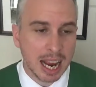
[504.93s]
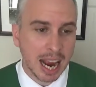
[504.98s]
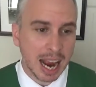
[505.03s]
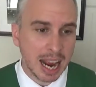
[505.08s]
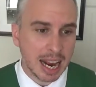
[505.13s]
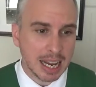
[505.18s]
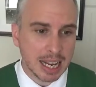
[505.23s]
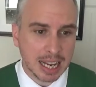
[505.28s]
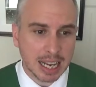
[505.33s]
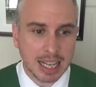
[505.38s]

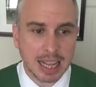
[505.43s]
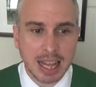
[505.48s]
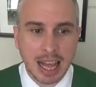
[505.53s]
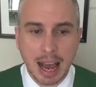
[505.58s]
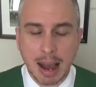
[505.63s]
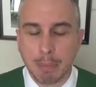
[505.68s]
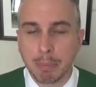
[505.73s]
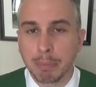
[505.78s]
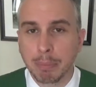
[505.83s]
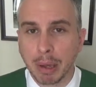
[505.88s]
And in
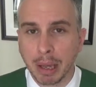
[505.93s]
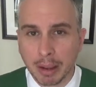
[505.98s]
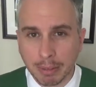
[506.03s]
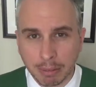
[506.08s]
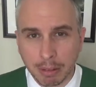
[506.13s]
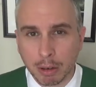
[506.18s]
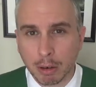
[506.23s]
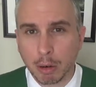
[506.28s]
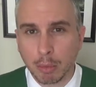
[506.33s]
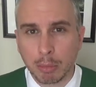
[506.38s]
that
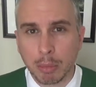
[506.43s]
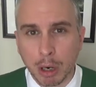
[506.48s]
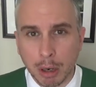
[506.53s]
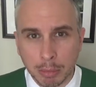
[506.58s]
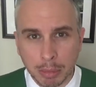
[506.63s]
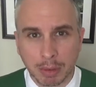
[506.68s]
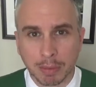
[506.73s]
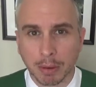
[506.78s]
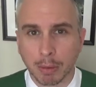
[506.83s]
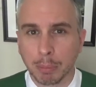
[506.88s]
pivotal
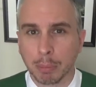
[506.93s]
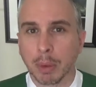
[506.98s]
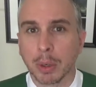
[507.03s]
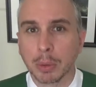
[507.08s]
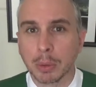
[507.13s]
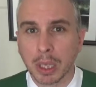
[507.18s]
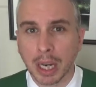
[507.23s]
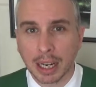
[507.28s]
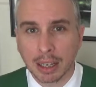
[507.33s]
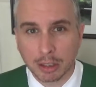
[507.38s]
moment for
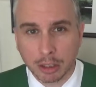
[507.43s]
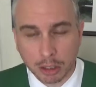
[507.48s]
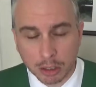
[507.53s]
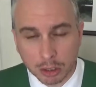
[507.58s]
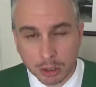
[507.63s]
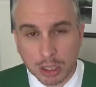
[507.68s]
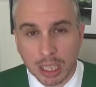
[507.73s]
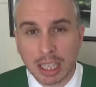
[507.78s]
both characters,